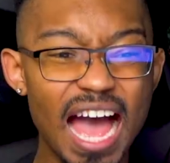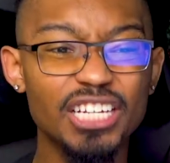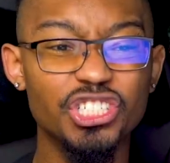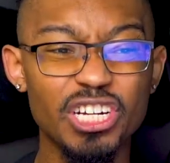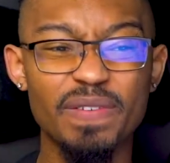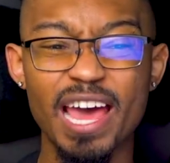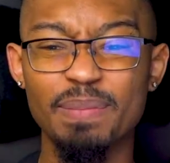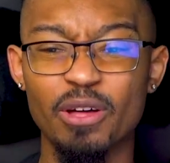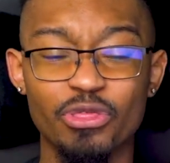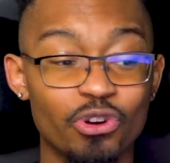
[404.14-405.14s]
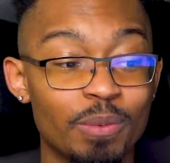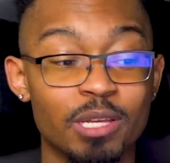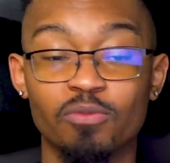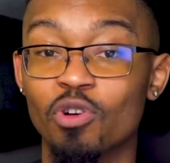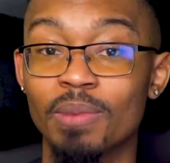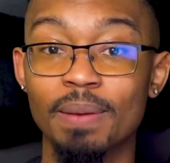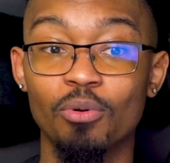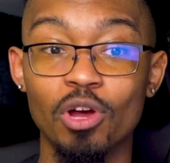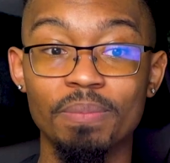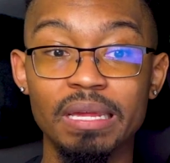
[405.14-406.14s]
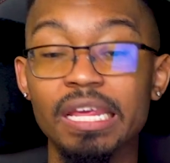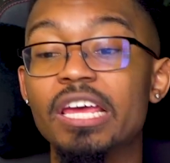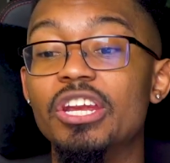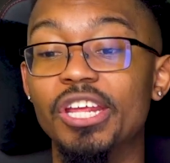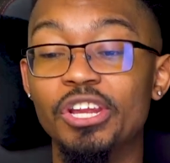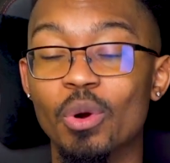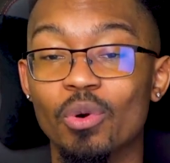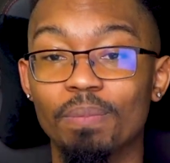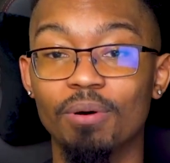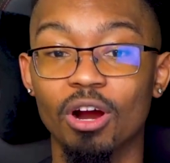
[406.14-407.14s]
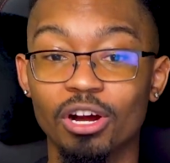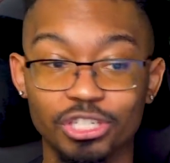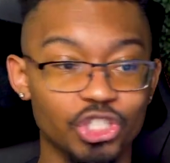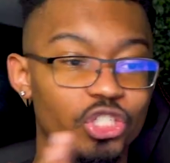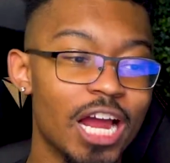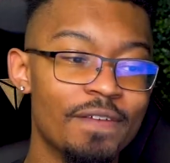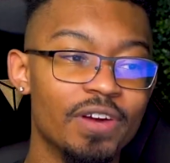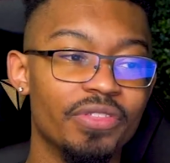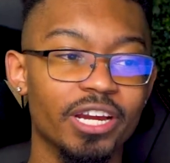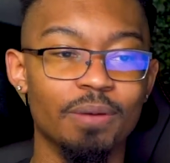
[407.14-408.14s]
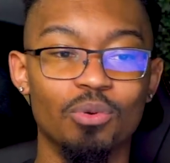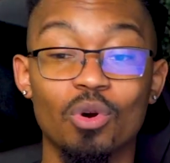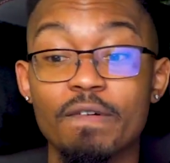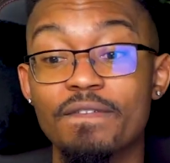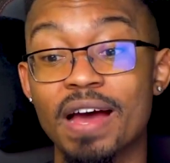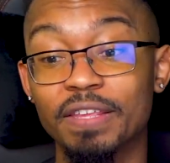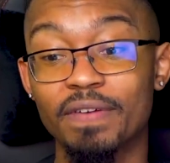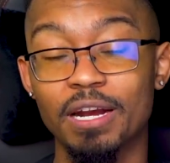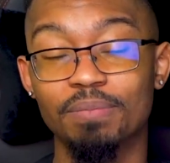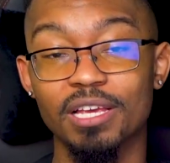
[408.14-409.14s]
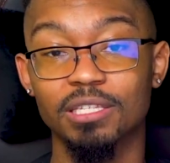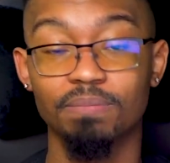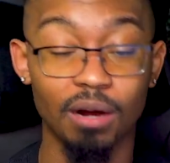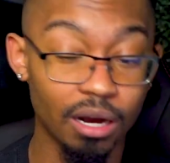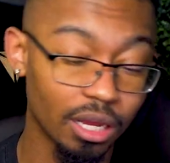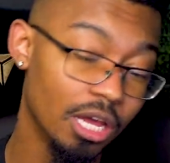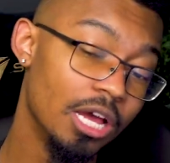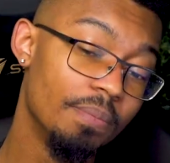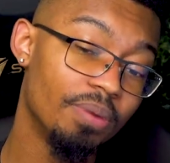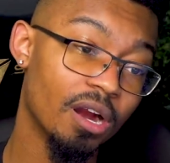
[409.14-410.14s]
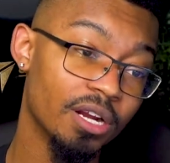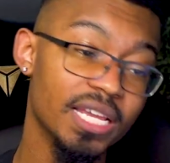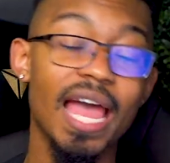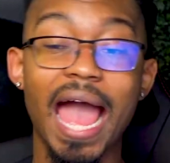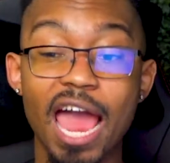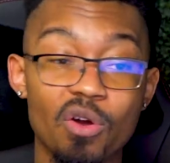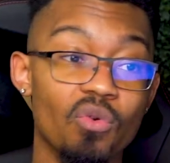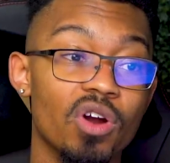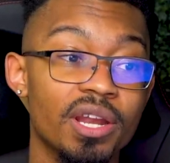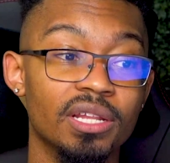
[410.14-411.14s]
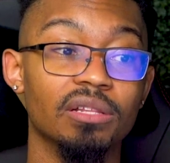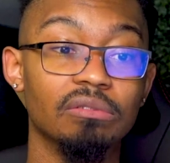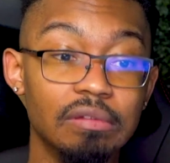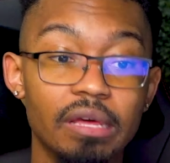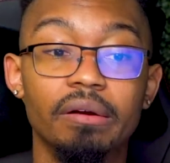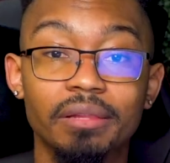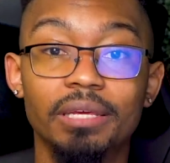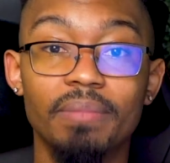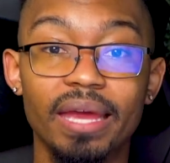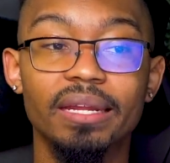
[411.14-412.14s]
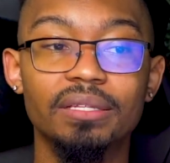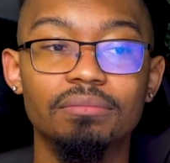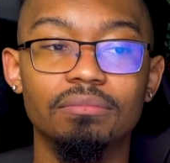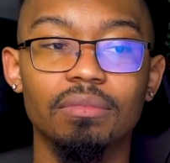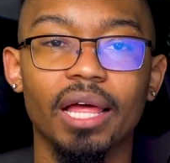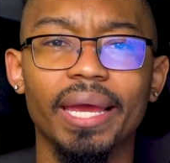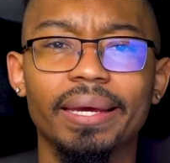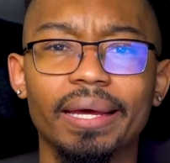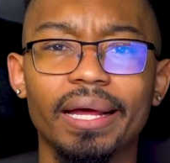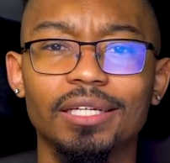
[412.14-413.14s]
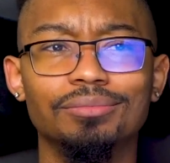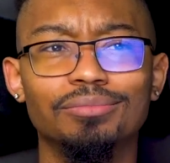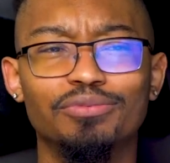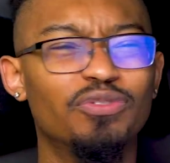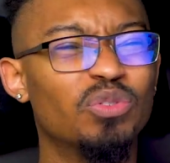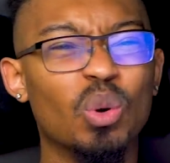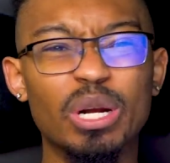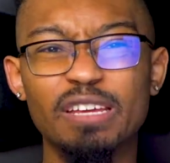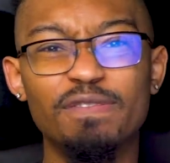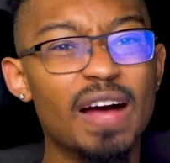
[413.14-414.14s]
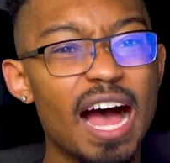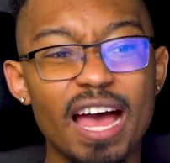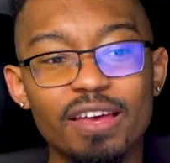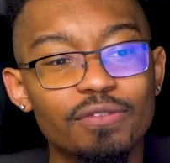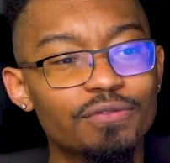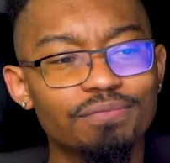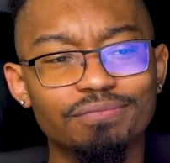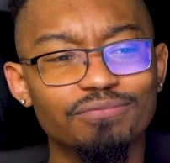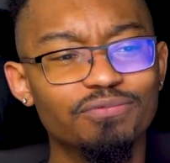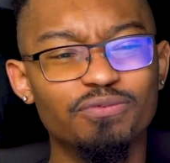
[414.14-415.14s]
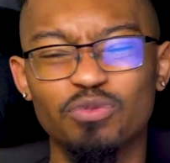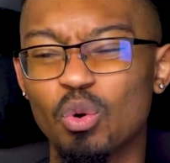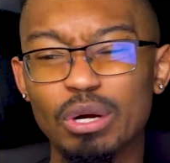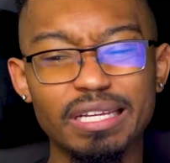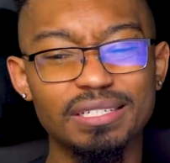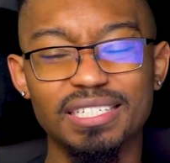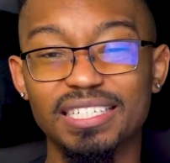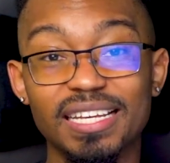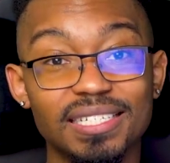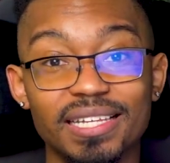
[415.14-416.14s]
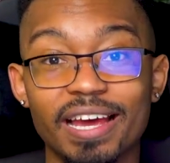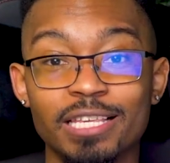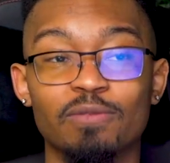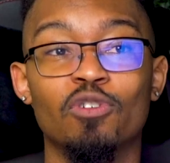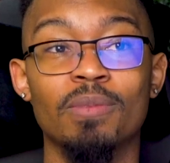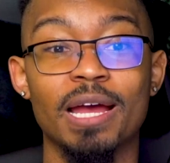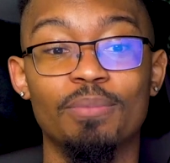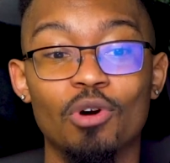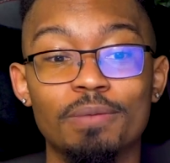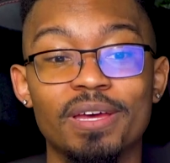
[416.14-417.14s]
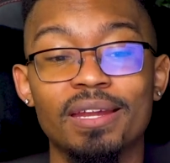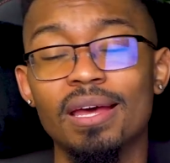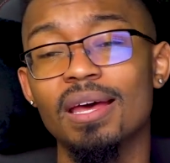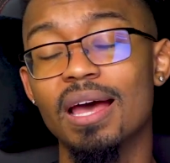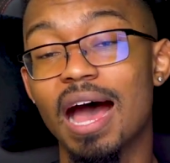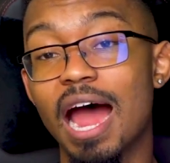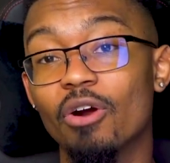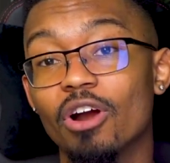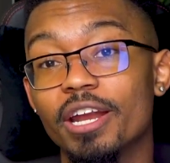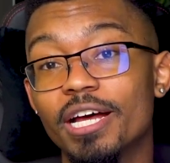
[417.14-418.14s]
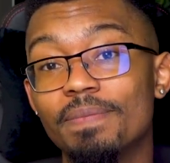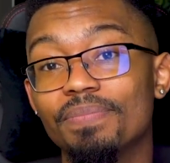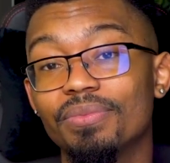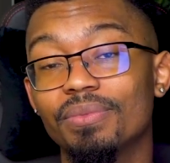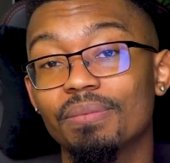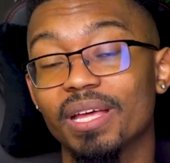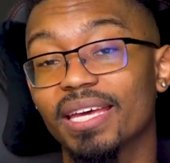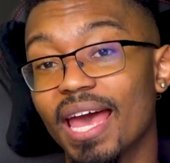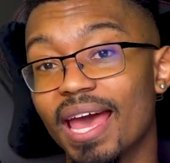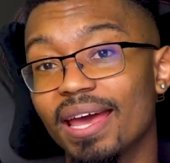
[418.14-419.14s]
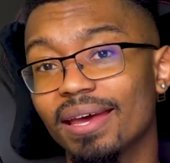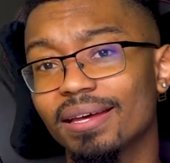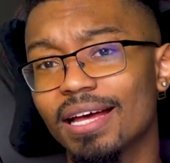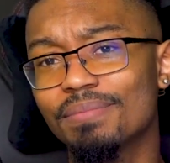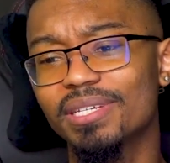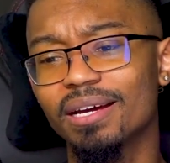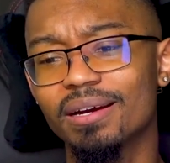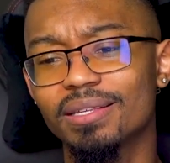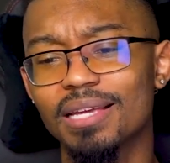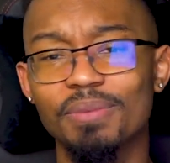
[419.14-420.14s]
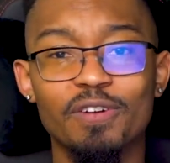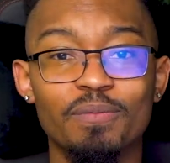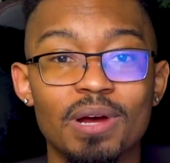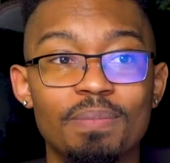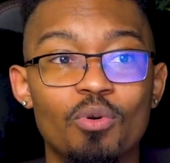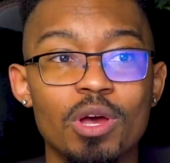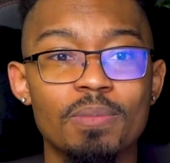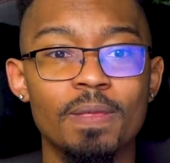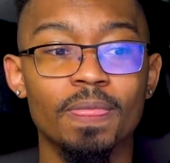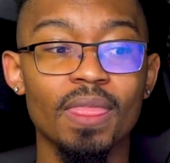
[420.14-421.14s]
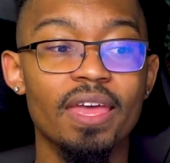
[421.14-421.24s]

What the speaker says: I should have had about 30 minutes before my appointment. Didn't know where to park. Just driving around the airport. Finally found a place to park. Parks. Had to run. Literally made it like 46 seconds before my appointment. I run up. I'm like, hey, I'm Terrence. I'm here for my appointment.